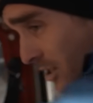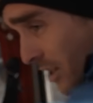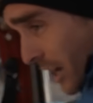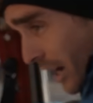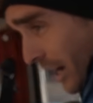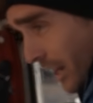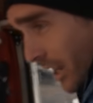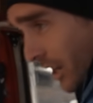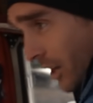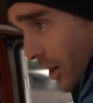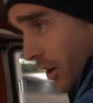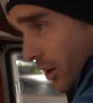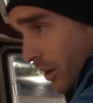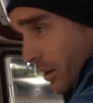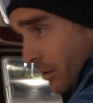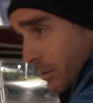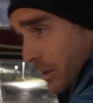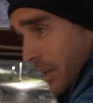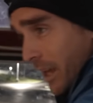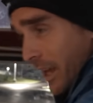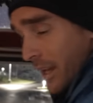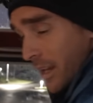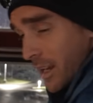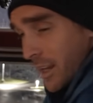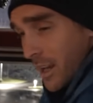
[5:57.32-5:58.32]
jacket on, I'm
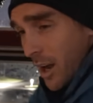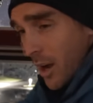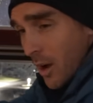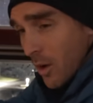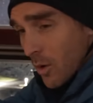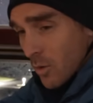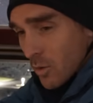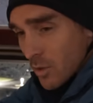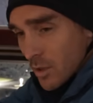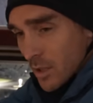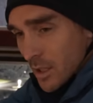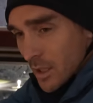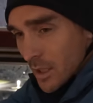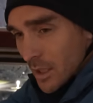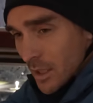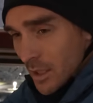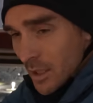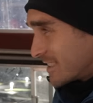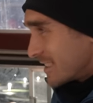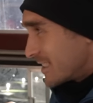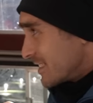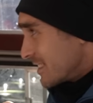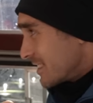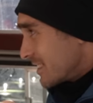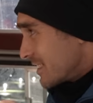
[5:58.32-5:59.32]
getting cold.
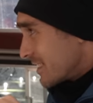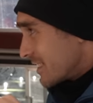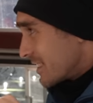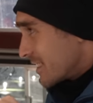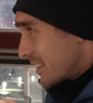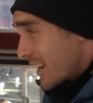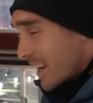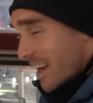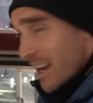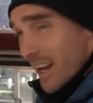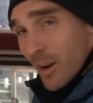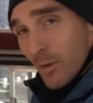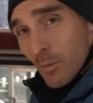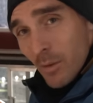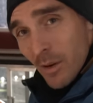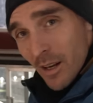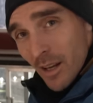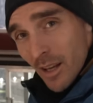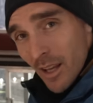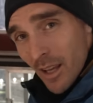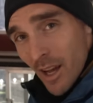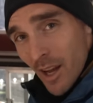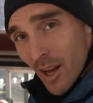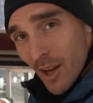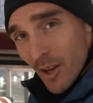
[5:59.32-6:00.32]
I don't know how I'm
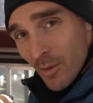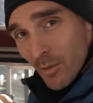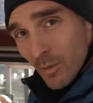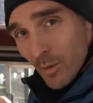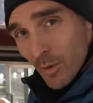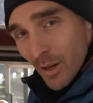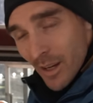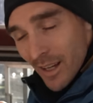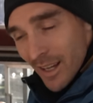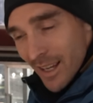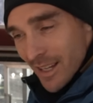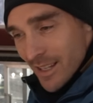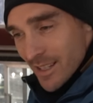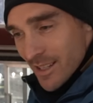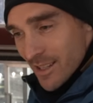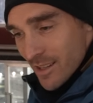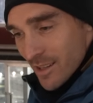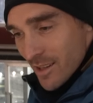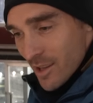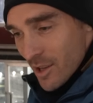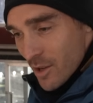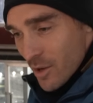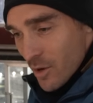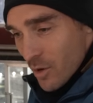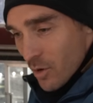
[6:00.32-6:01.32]
gonna cope when I get to
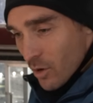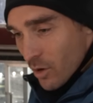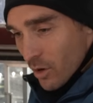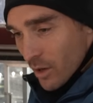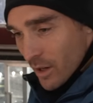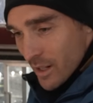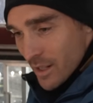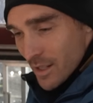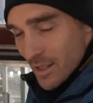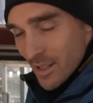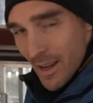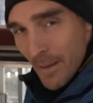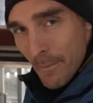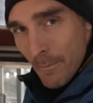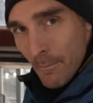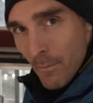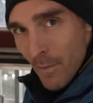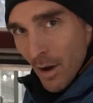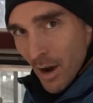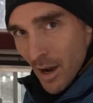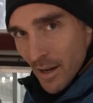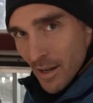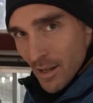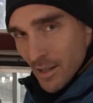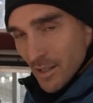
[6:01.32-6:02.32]
New York and it's like
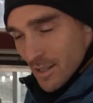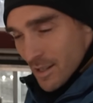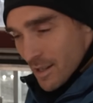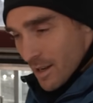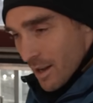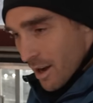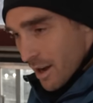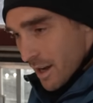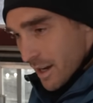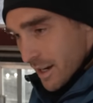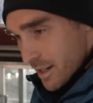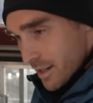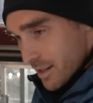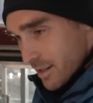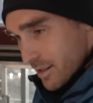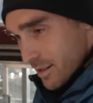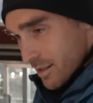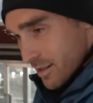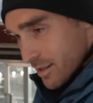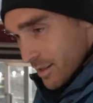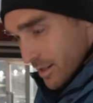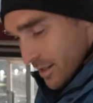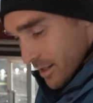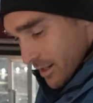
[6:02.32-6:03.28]
minus nine.